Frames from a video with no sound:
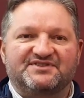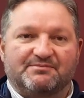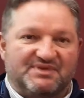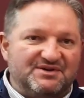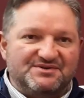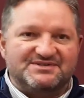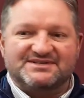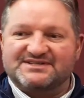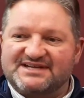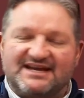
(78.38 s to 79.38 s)
bills
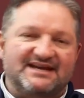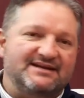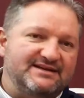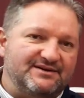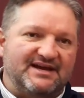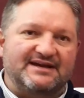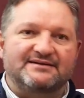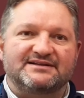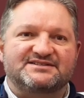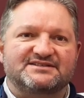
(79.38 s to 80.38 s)
and say, hey,
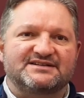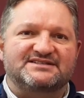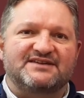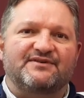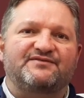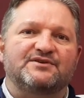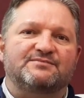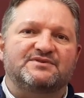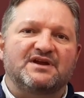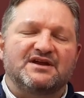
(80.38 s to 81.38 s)
let's give a few
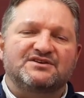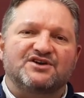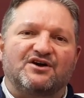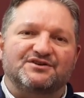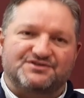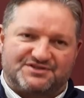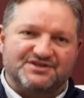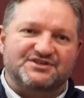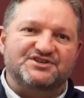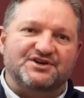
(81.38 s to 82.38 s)
dollars to
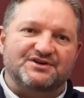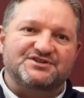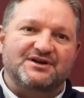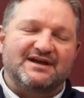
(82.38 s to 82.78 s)
the church.